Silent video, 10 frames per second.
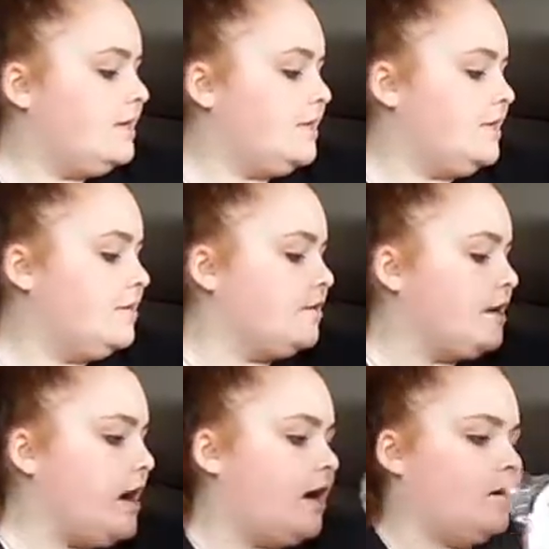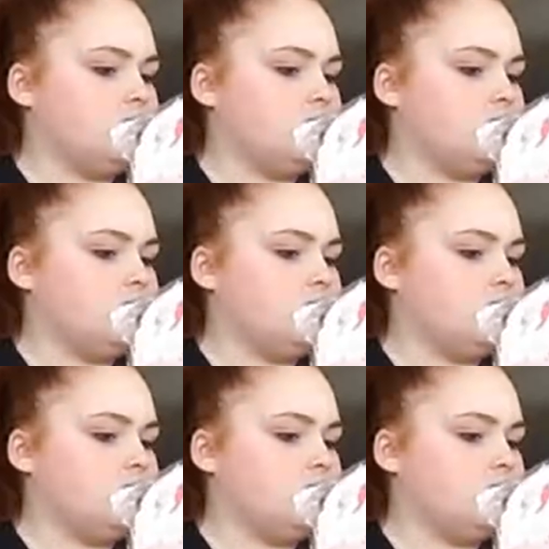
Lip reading: In here, I